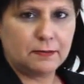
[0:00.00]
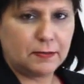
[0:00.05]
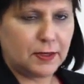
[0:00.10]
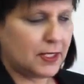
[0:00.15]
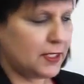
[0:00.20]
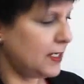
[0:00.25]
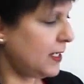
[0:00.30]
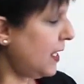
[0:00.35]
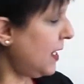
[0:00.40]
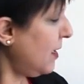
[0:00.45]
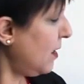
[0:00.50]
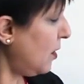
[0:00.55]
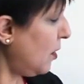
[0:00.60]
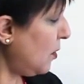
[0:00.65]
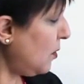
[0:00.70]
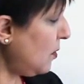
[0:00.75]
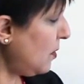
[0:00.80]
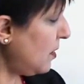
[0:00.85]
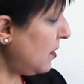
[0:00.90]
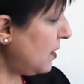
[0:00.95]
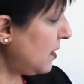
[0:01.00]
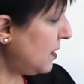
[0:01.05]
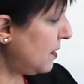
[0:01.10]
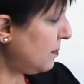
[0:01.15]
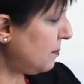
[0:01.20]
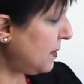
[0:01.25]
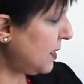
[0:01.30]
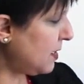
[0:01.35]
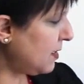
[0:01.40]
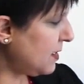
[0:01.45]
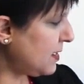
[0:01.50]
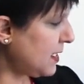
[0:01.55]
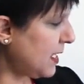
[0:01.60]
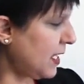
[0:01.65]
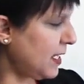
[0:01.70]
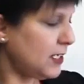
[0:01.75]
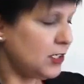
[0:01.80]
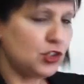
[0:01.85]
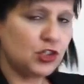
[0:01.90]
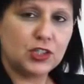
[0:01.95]
But now, because
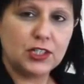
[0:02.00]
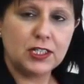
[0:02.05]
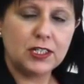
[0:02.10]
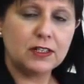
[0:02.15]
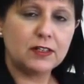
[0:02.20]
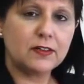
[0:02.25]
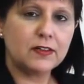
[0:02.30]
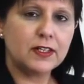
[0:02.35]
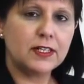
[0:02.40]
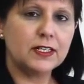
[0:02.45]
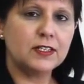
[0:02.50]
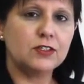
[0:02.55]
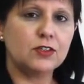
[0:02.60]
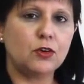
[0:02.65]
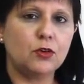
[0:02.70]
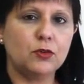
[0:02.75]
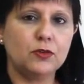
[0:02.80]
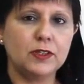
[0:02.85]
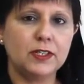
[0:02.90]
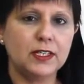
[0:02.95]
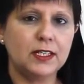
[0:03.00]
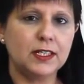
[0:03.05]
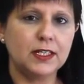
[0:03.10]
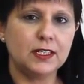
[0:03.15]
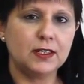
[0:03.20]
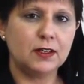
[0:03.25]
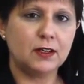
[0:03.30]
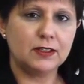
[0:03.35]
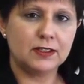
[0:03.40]
engineer is only